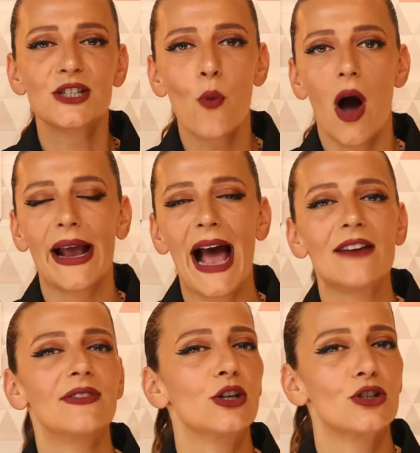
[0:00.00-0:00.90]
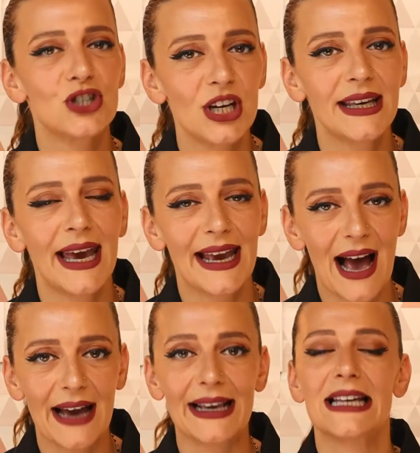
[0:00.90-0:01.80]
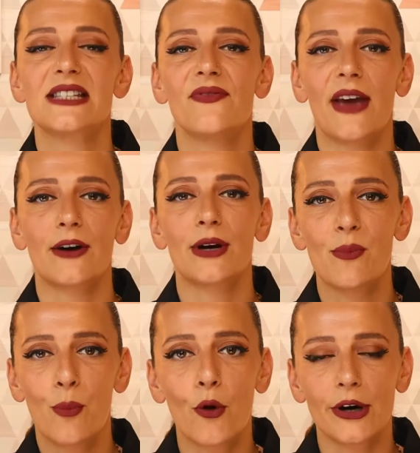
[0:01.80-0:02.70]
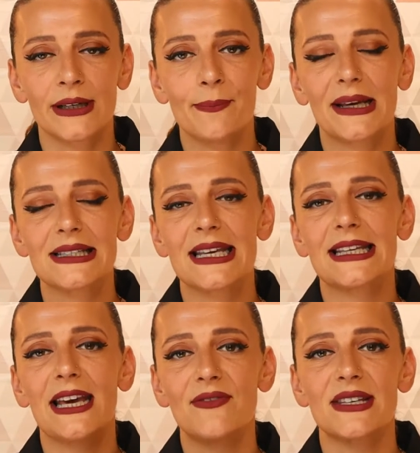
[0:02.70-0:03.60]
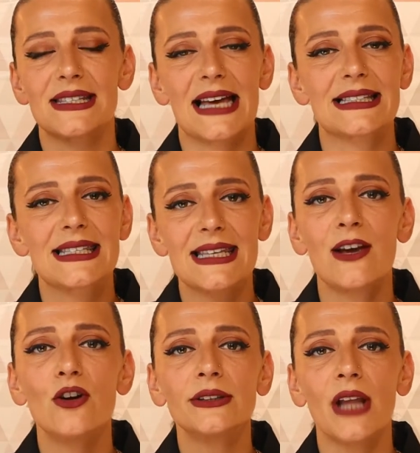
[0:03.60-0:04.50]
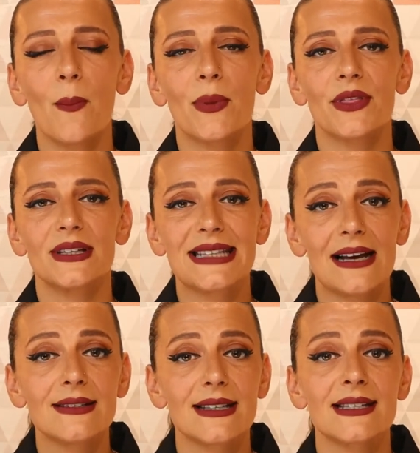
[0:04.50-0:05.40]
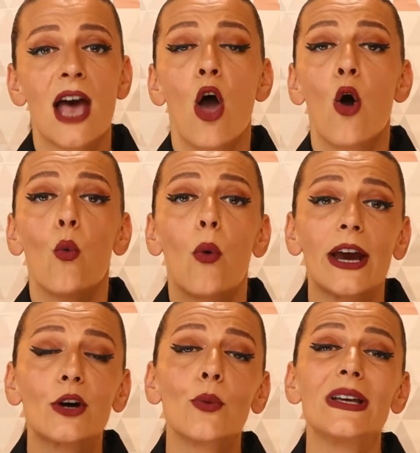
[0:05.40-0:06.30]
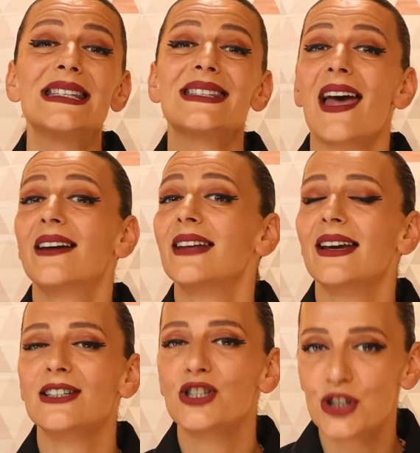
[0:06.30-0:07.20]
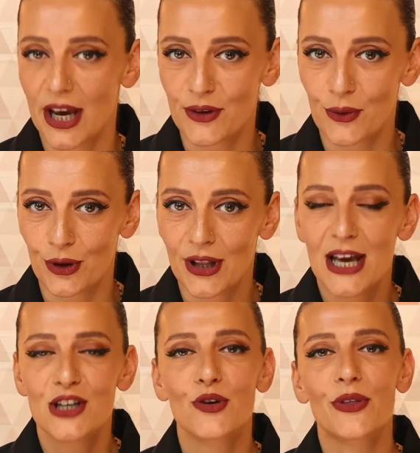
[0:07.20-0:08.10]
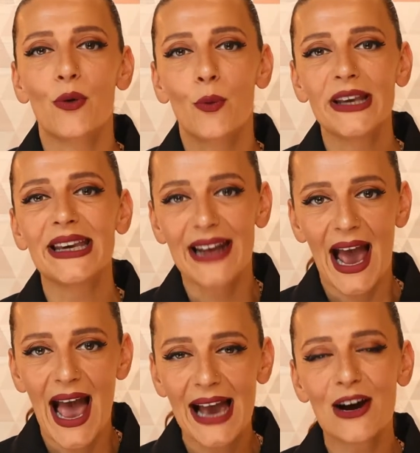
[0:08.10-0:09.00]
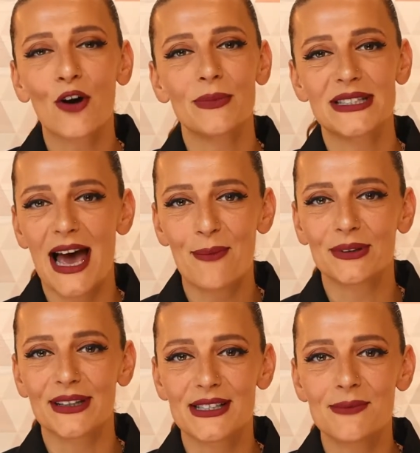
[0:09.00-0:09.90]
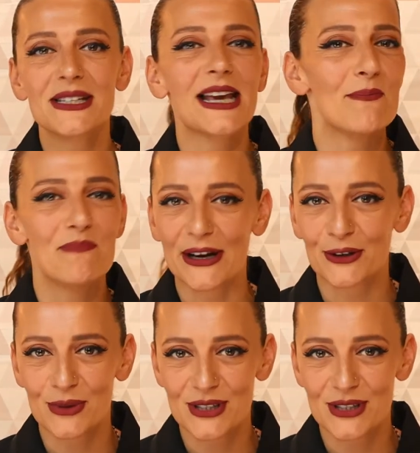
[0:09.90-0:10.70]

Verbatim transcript: is why having your GKI is very important, because it gives us that single number that tells us where we stand in general, so that we can hack our metabolism to get better